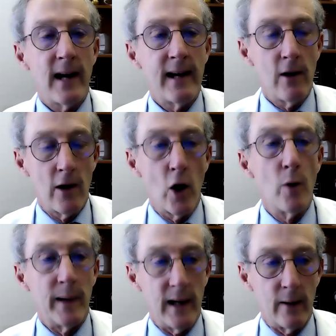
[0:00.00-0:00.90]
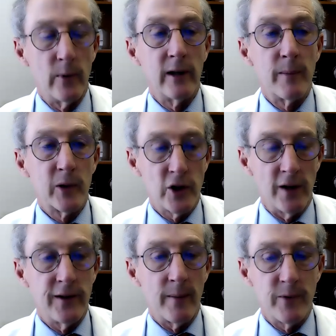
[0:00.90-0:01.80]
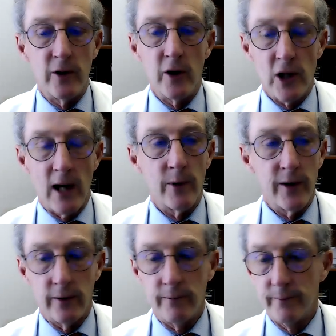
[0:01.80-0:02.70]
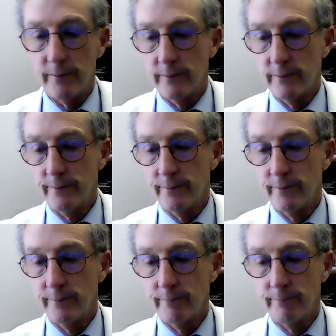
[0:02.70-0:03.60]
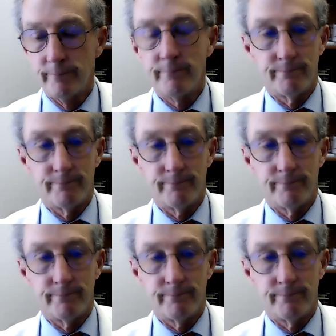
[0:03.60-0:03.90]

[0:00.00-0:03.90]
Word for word: dialogue open. I really appreciate the opportunity to chat with you. Excellent.